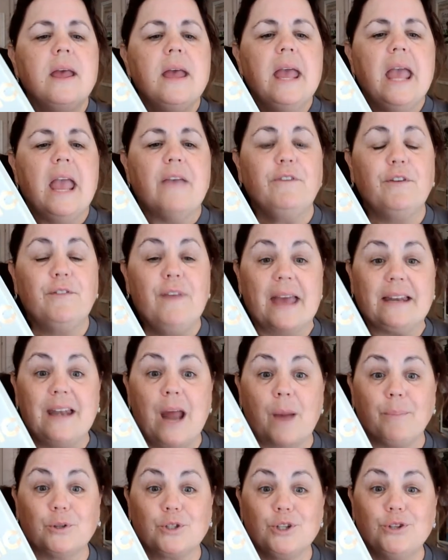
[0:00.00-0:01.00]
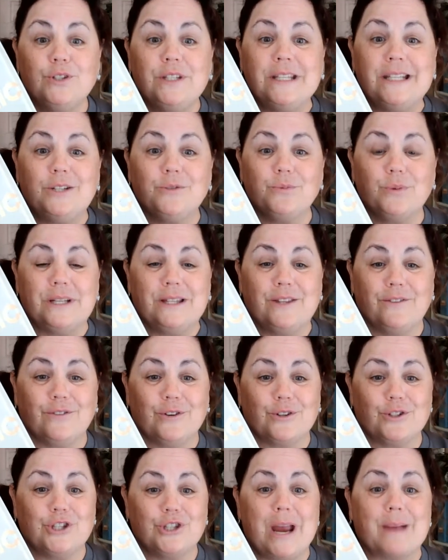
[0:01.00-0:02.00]
If you've had an opportunity to read the
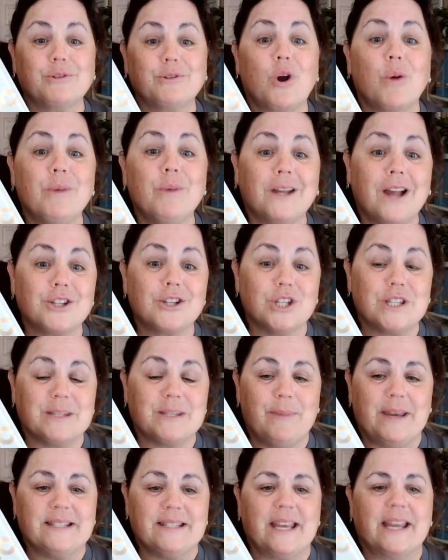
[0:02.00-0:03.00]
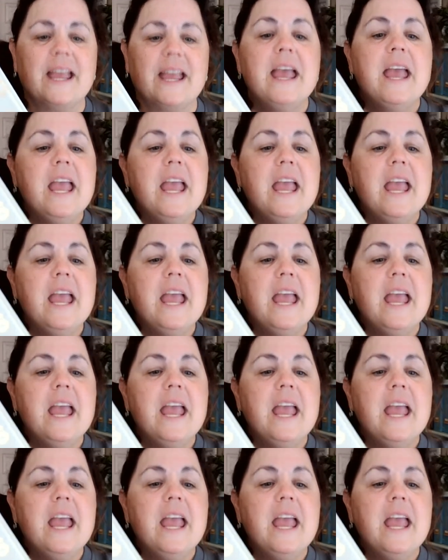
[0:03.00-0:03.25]
first chapter, oh my gosh, it's amazing.